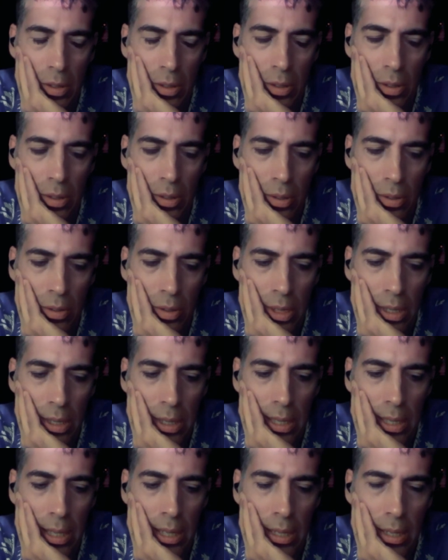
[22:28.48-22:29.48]
you know, there's
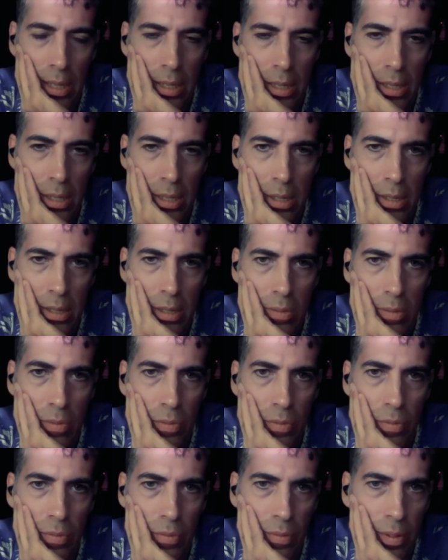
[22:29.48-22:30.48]
like that innocence of
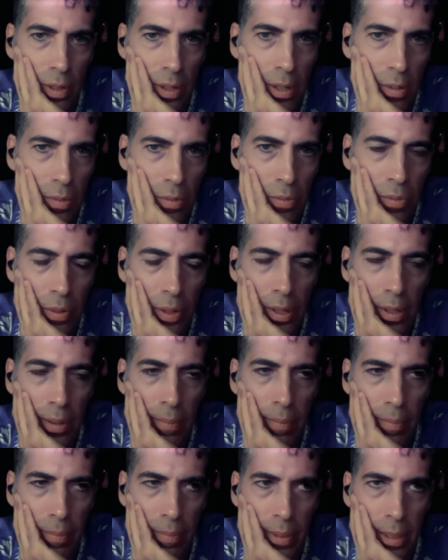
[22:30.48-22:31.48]
of uh,
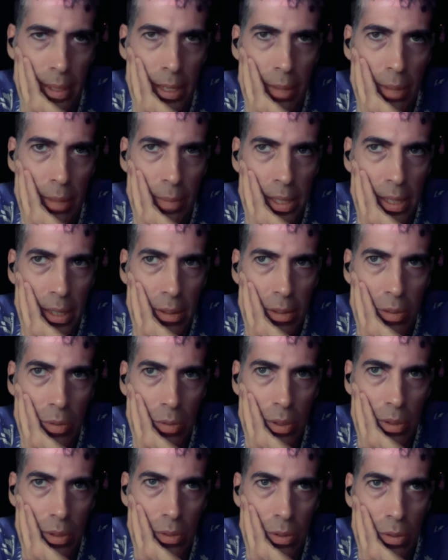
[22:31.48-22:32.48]
coming
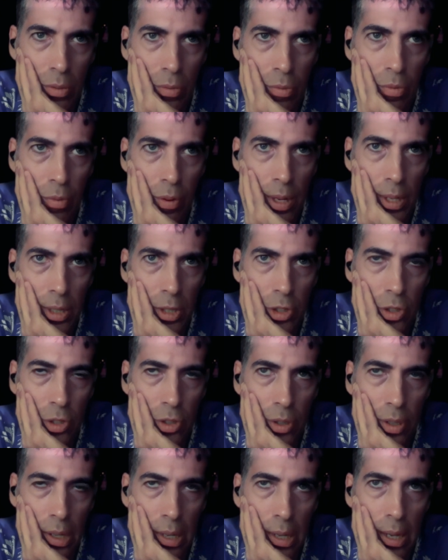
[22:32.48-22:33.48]
into it so
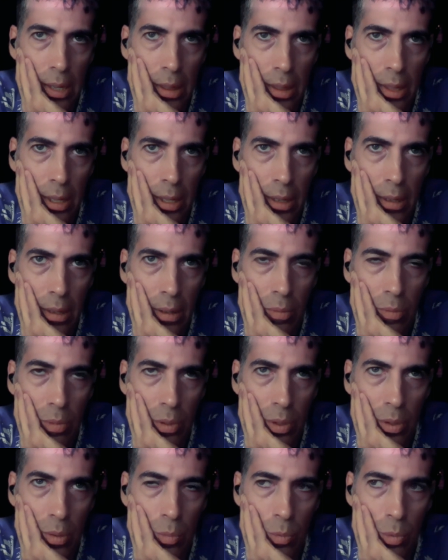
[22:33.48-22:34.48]
fresh. I think
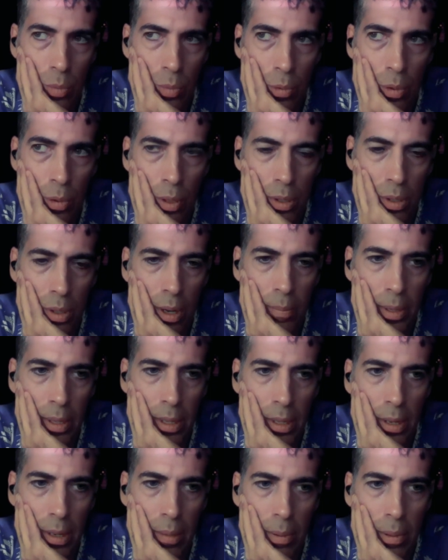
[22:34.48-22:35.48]
you know, Rue Morgue taught
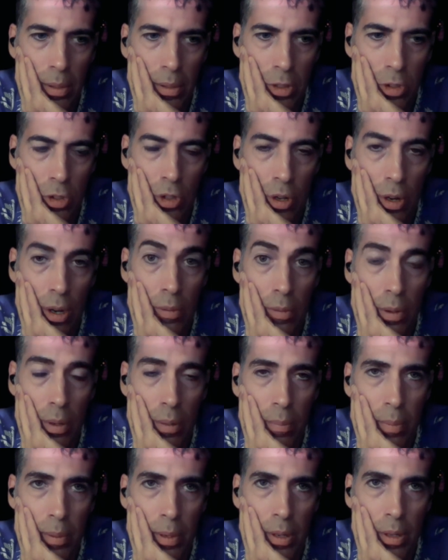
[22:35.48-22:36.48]
me a lot about the
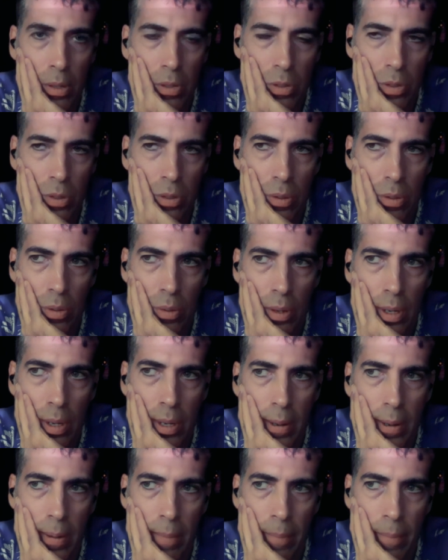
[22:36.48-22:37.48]
genre, but also
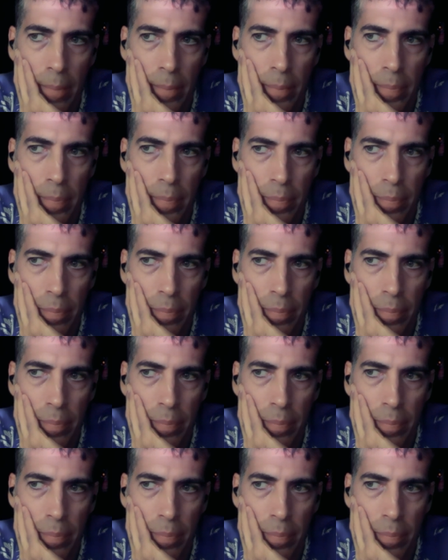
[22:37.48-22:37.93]
um,